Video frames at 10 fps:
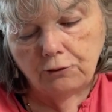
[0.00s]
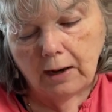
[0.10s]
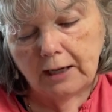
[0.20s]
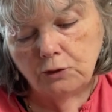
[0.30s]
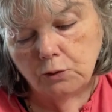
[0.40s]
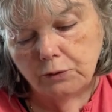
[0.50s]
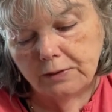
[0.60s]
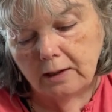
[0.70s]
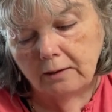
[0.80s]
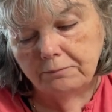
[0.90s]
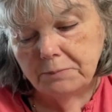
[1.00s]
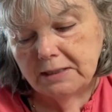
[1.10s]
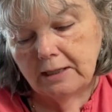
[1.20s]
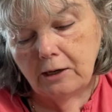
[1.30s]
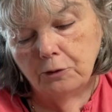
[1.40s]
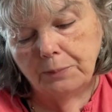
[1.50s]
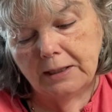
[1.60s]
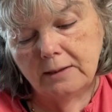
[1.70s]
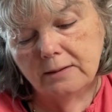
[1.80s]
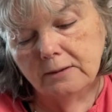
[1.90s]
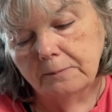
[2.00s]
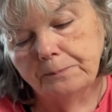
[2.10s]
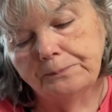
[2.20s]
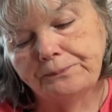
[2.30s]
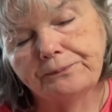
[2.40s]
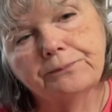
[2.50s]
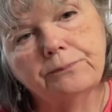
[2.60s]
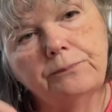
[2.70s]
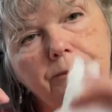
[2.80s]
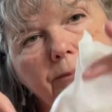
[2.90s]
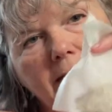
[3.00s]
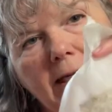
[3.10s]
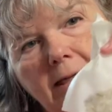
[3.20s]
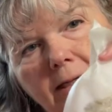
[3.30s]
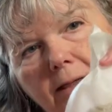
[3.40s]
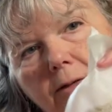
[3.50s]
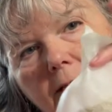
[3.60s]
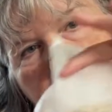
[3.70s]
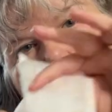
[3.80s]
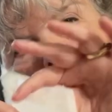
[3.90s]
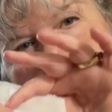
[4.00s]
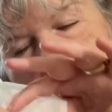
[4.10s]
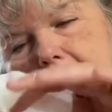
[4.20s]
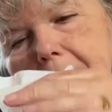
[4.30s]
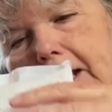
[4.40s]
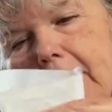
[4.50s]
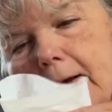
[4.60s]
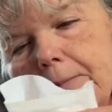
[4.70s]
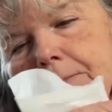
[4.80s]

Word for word: granules of mosquito bits into the tea bag.